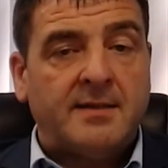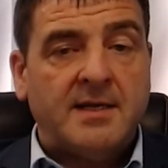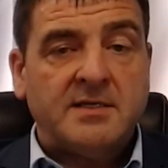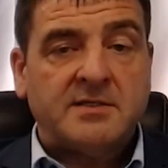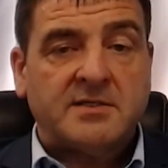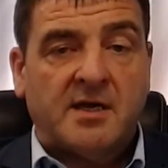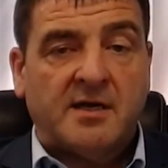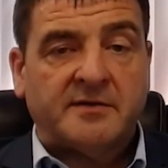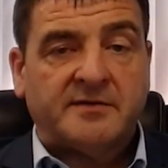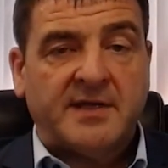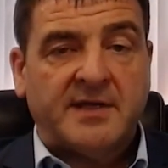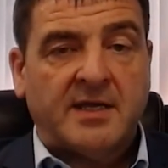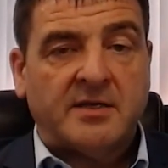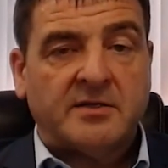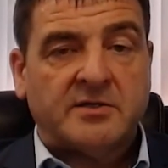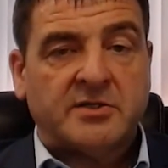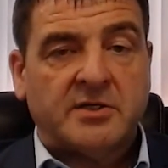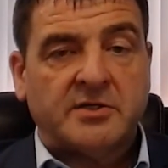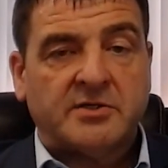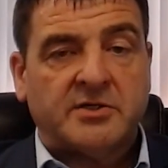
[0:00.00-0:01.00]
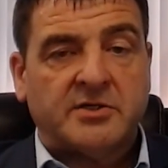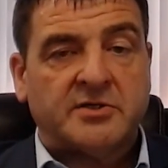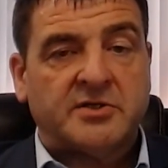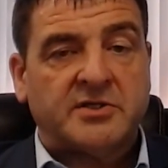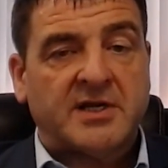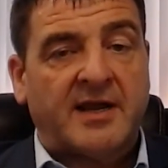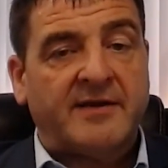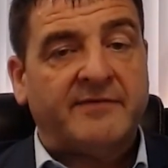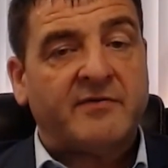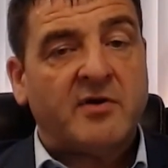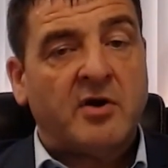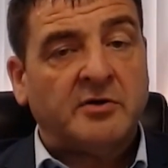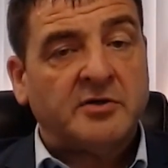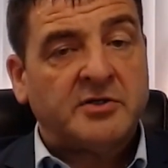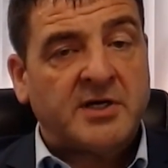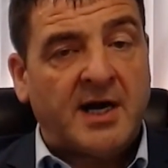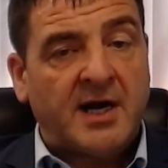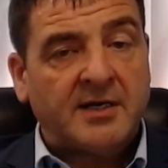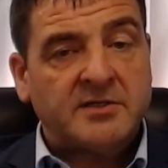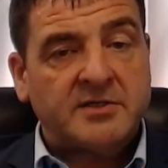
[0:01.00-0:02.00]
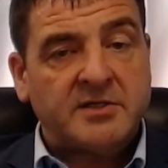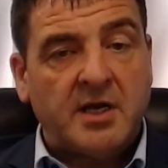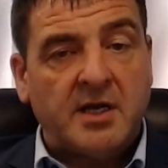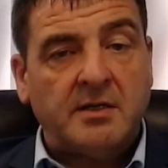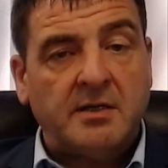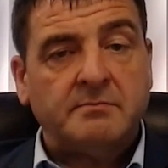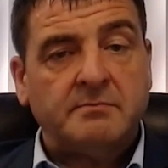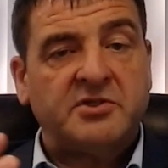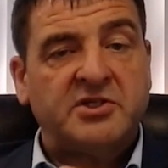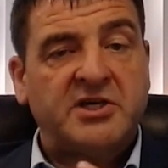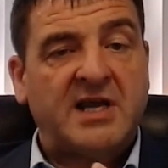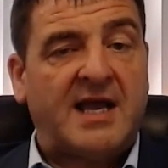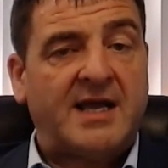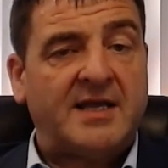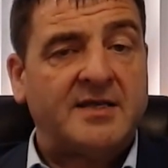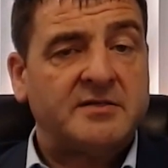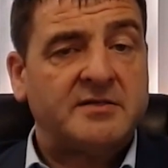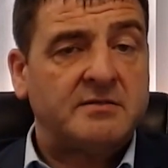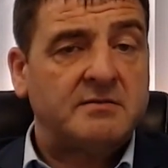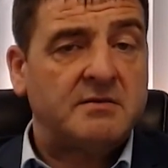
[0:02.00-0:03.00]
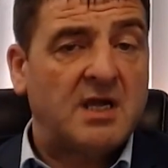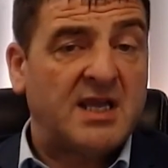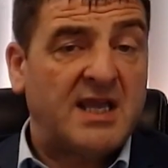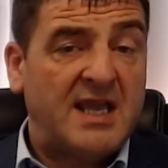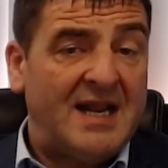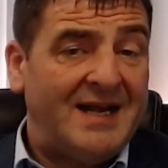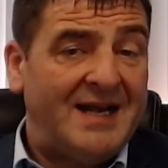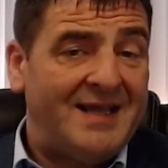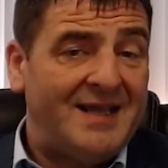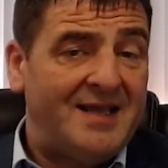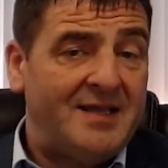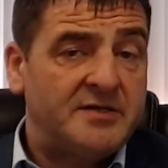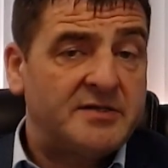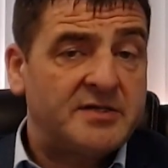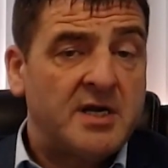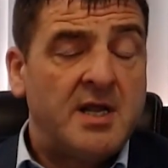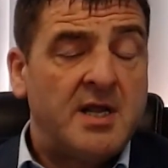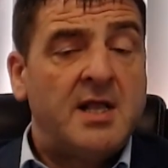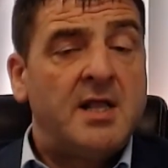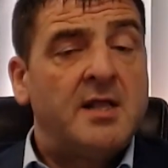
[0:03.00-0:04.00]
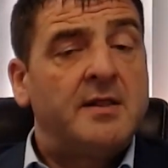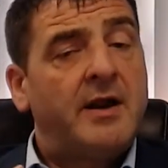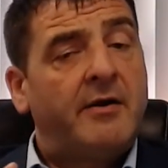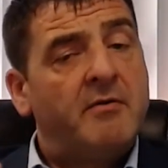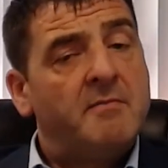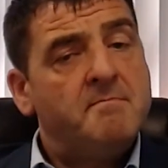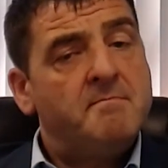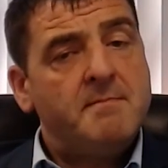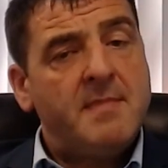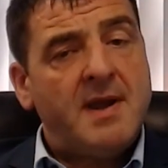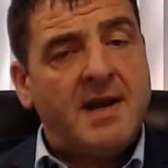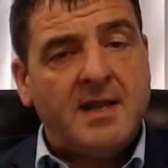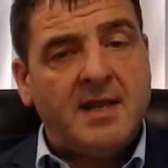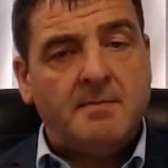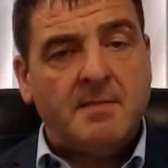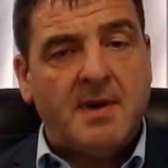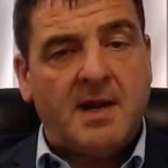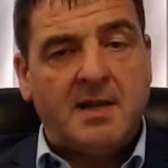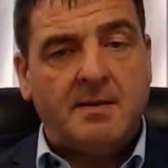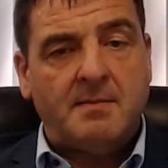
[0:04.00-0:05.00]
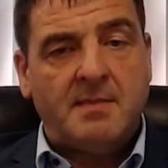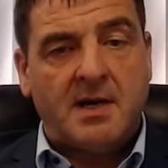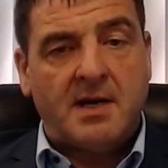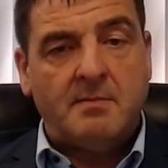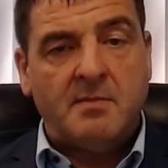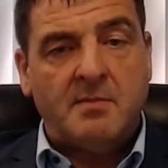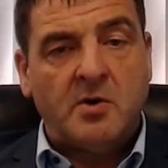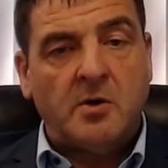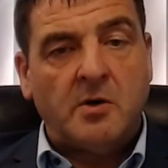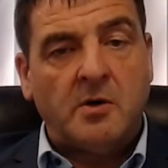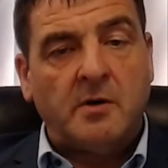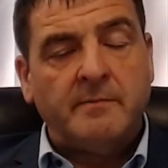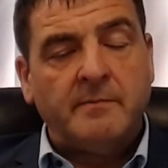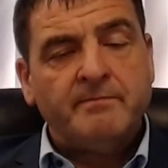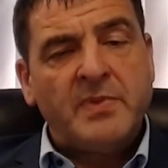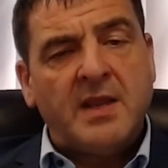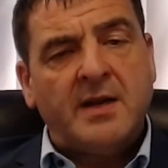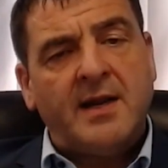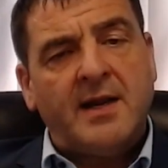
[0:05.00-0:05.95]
These are things such as Safe Contractor, CHAS, Achilles. There are many more.